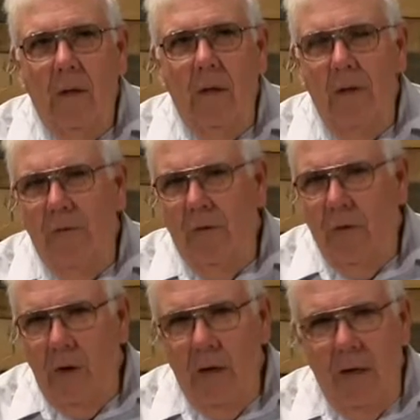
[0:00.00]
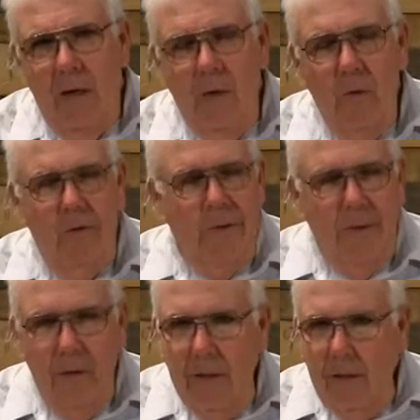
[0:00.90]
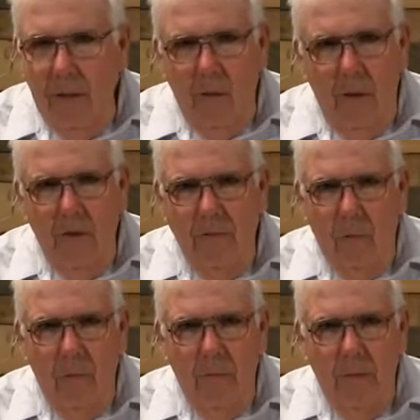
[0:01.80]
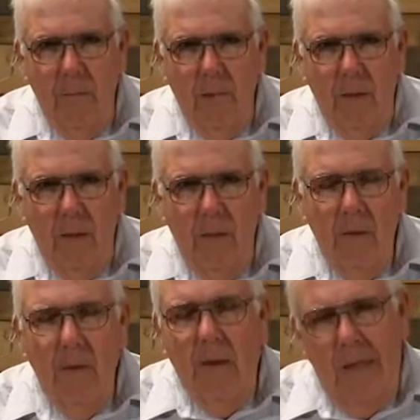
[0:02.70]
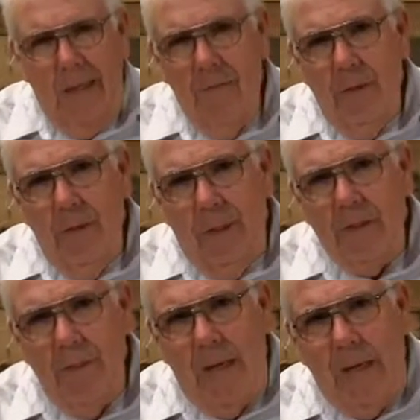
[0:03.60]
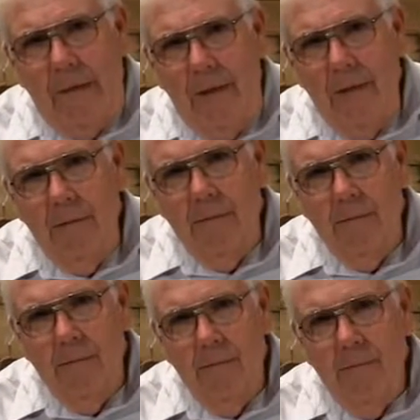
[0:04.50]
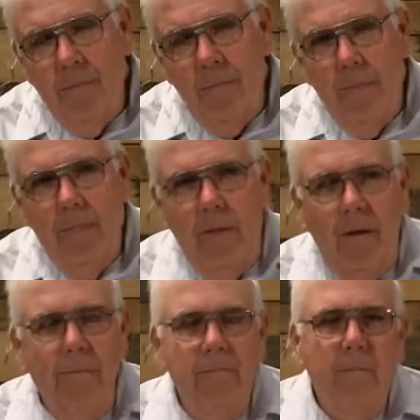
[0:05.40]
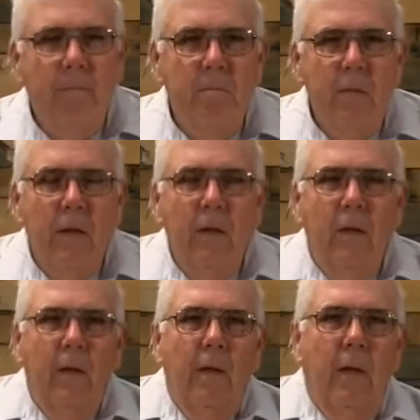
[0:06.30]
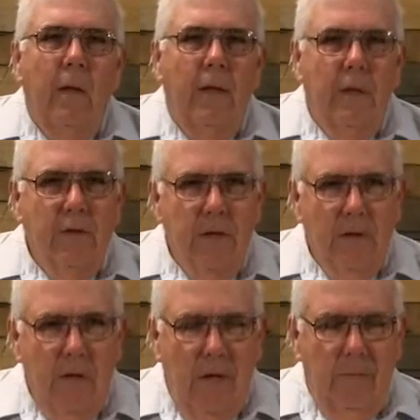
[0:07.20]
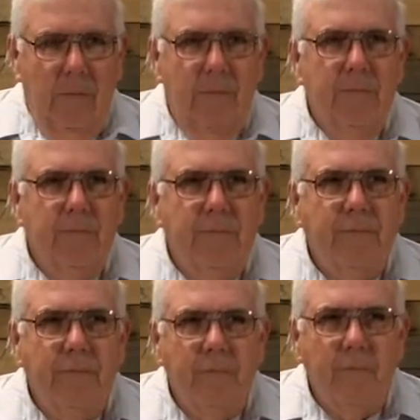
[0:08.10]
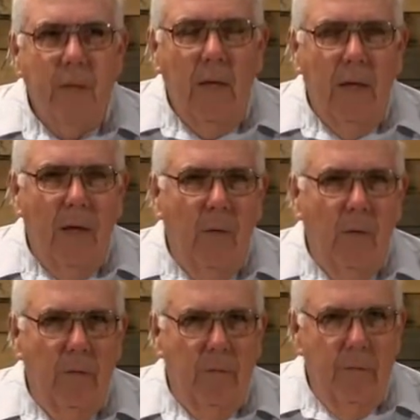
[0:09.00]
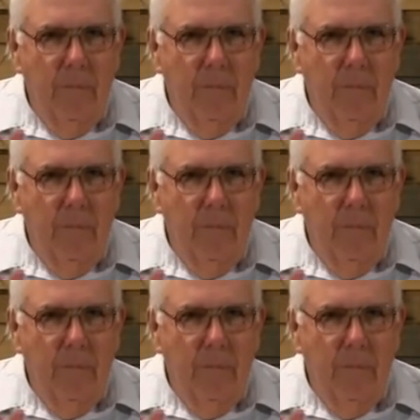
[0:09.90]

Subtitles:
leave your dirty clothes, your dirty underwear on the floor for me to pick up. It really makes me angry. Okay? And then she stops. Now, I want to